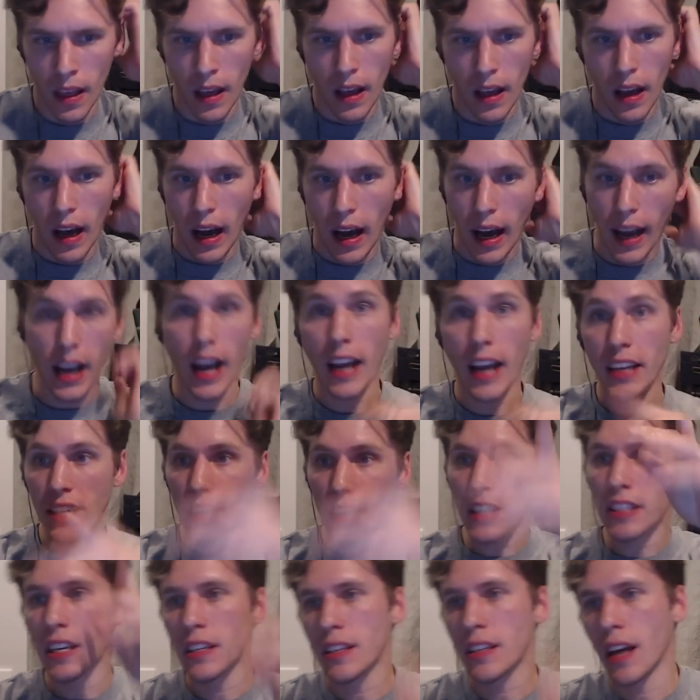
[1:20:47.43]
I, I
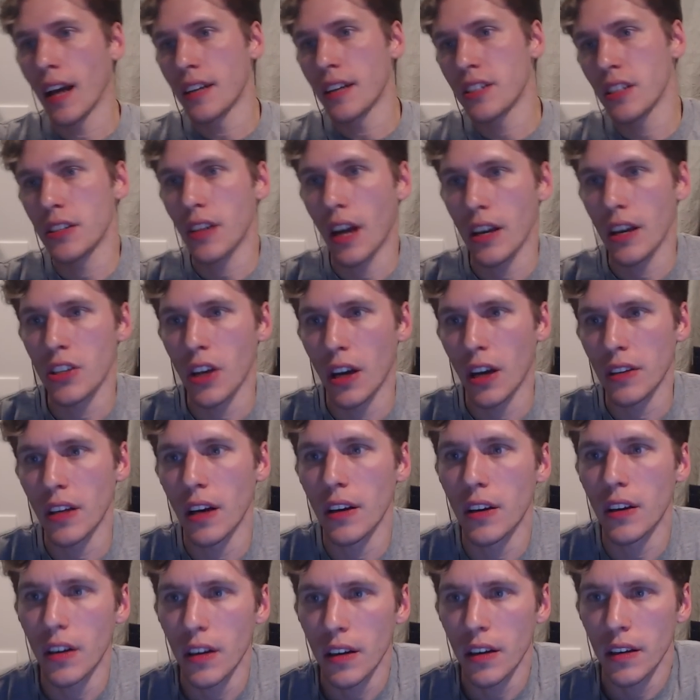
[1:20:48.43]
did see, actually, I saw
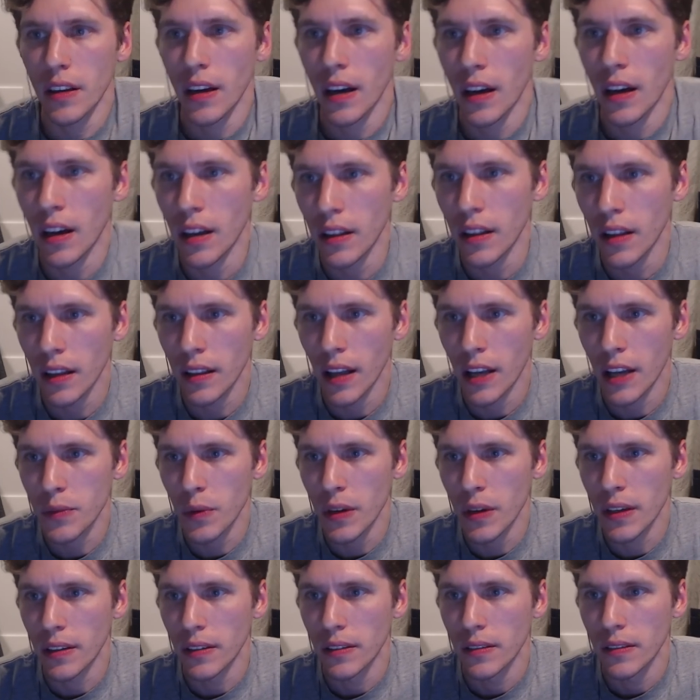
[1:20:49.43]
Dunkirk uh, like last
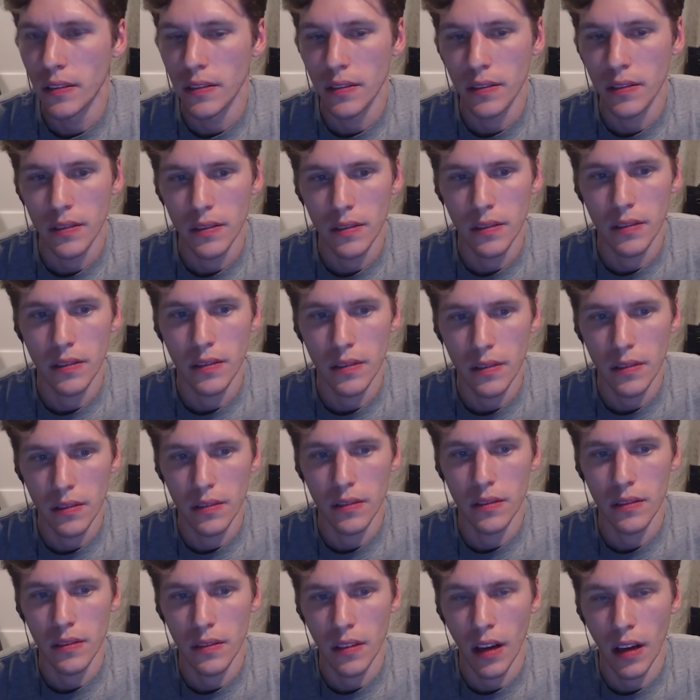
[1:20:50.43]
week.
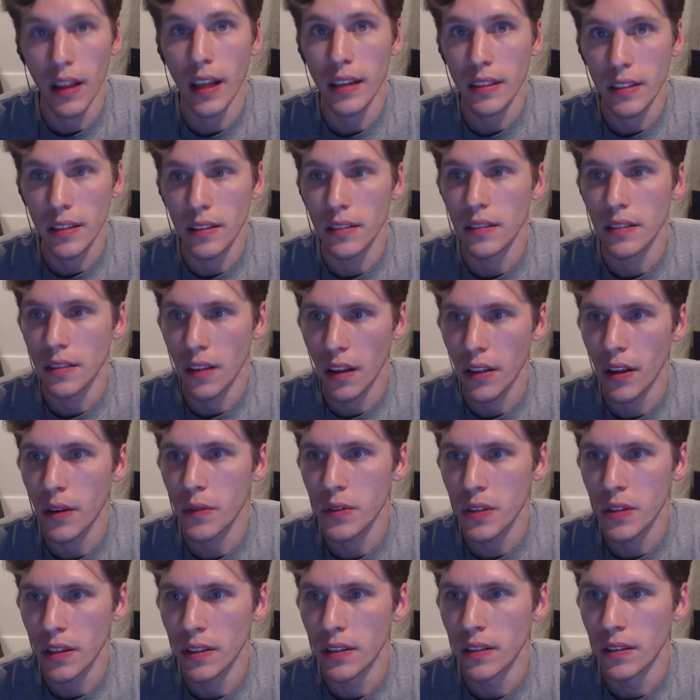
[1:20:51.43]
I liked it. I thought it was
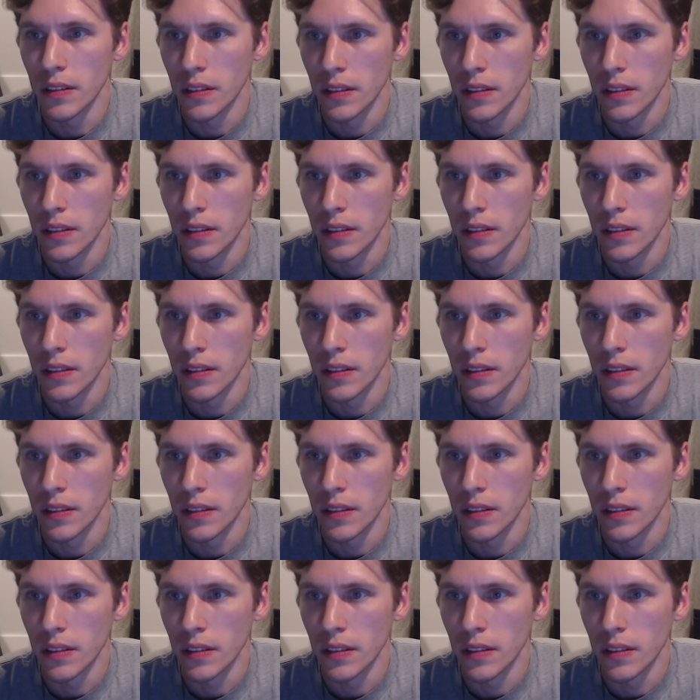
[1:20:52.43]
good.